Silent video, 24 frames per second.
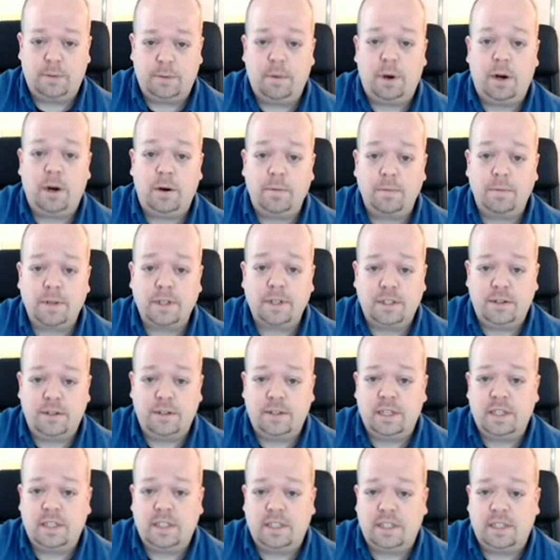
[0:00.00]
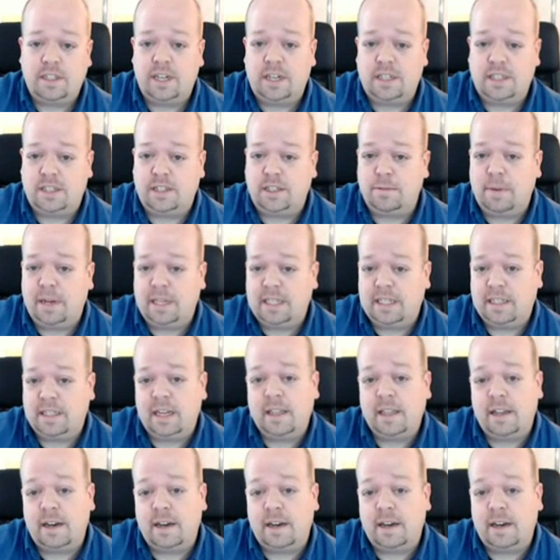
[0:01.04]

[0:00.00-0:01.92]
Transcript: home, because you did suggest that you might stay